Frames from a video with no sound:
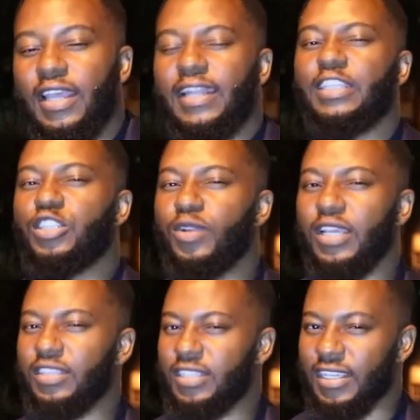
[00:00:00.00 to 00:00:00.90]
let's look
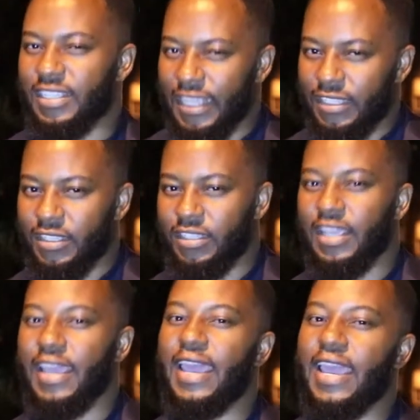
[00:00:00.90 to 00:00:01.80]
at the successes
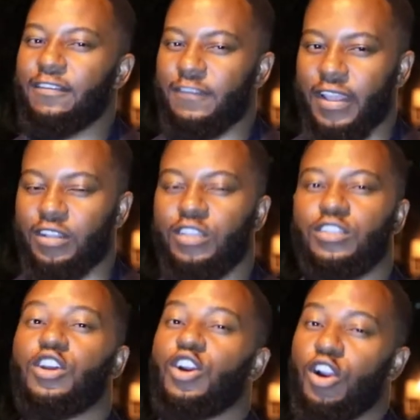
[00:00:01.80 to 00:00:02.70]
and
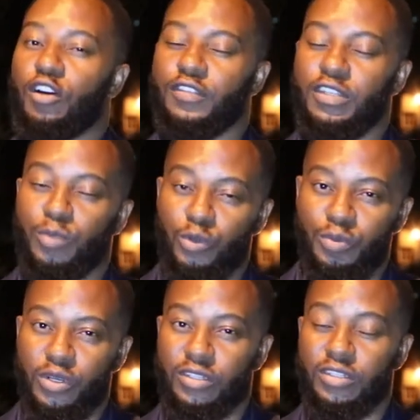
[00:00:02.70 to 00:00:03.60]
failures of the
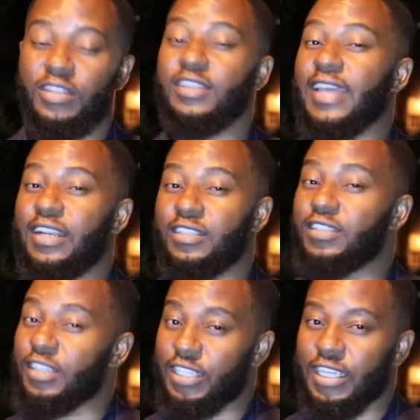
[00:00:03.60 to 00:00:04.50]
blueprint, that is
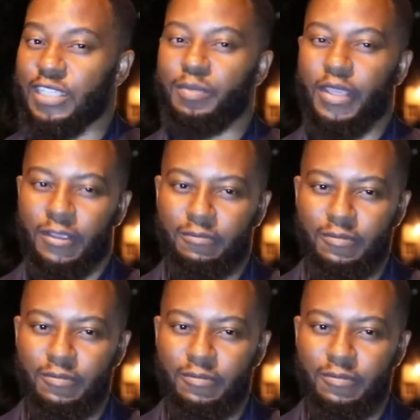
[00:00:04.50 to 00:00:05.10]
the TSP.